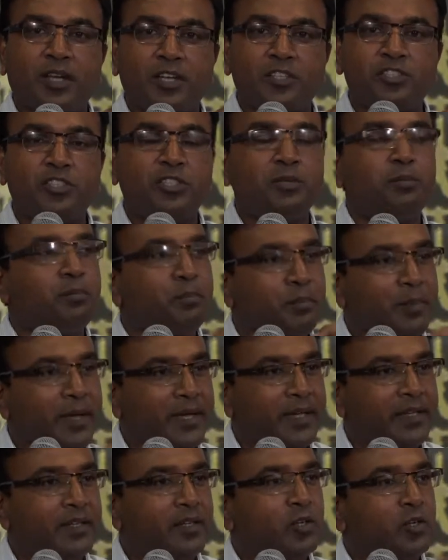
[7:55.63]
to actually
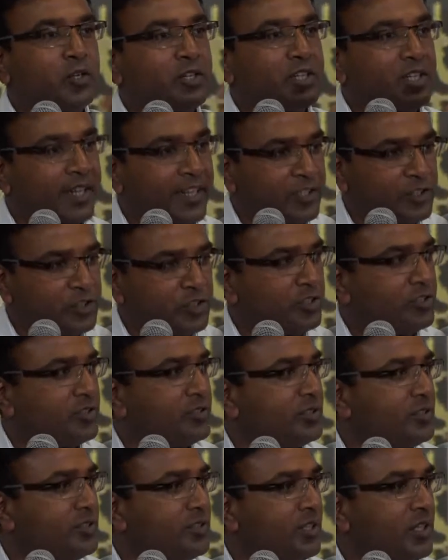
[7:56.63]
make
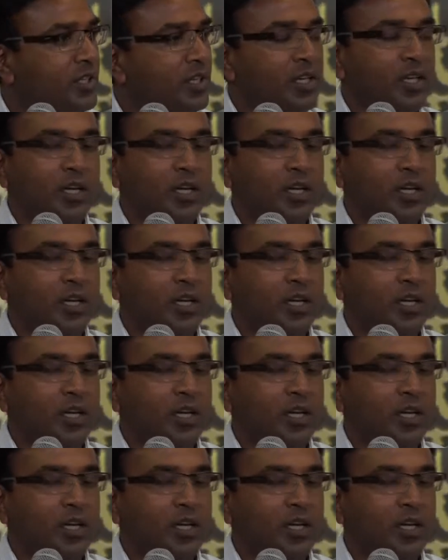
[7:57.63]
connection